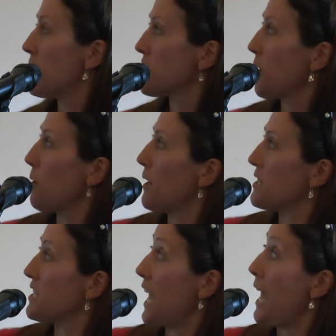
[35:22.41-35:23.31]
So
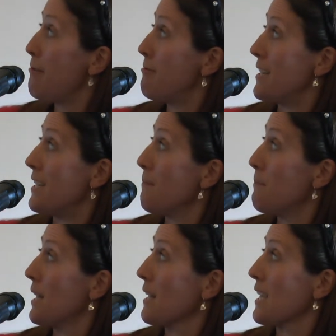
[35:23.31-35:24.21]
dairy
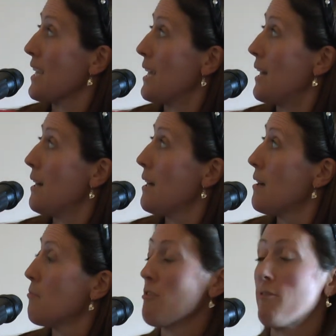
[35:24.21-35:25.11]
milk here
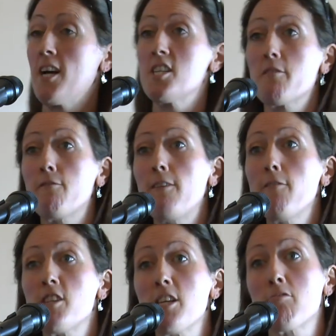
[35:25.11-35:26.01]
provides
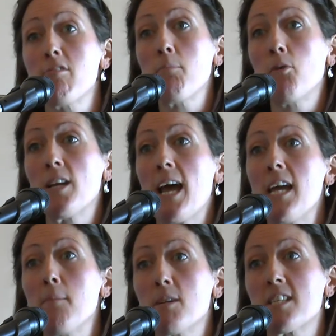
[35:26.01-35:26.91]

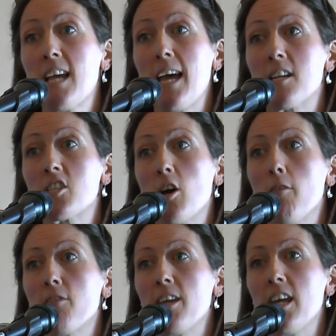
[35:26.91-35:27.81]
53.8%
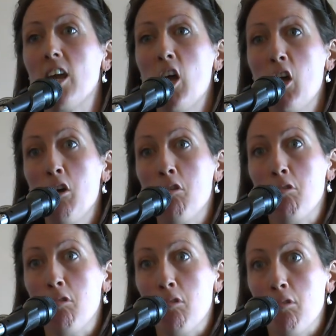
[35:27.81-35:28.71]
of the
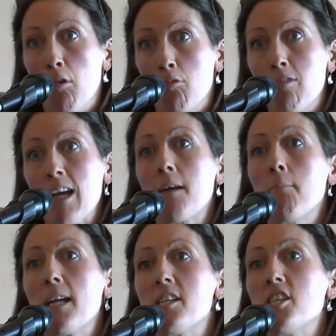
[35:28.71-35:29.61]

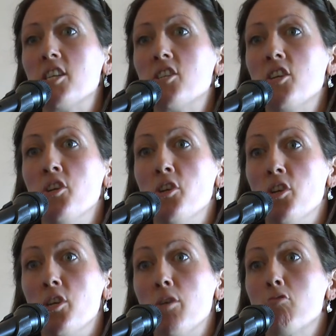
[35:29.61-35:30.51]
recommended
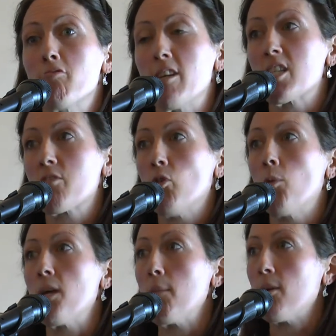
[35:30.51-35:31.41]
nutrients
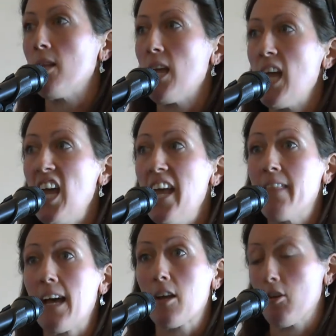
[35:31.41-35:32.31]
for people
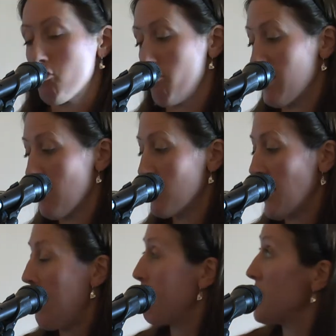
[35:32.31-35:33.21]
in that country. So
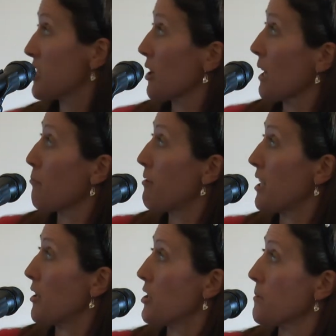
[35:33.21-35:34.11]
dairy is looking
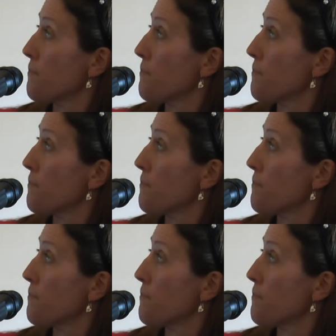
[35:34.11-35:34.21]
pretty good.